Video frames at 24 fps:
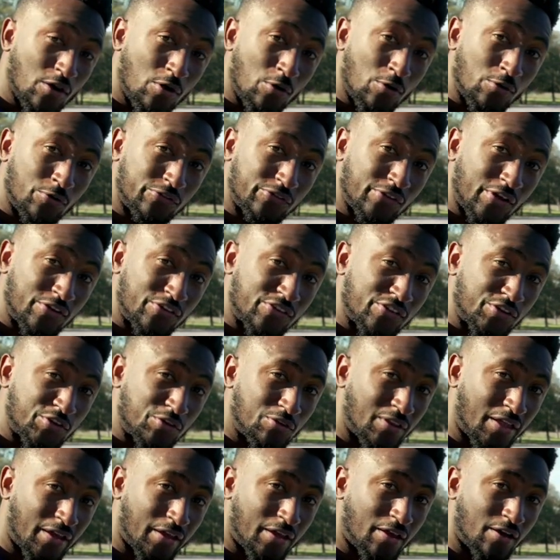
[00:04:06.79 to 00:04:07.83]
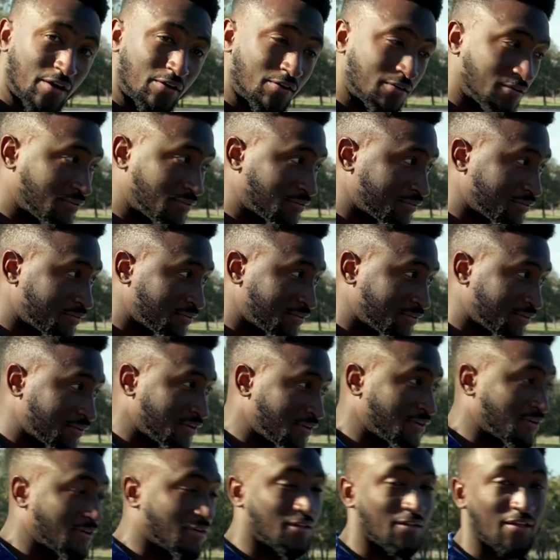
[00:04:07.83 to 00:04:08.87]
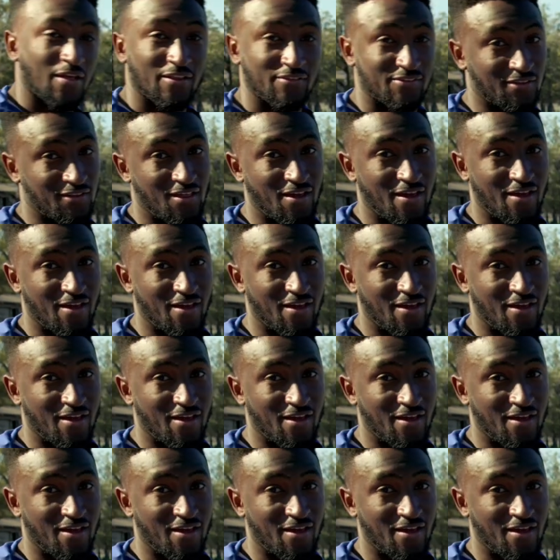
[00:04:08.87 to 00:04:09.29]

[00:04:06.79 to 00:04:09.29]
or sixth of the energy. It's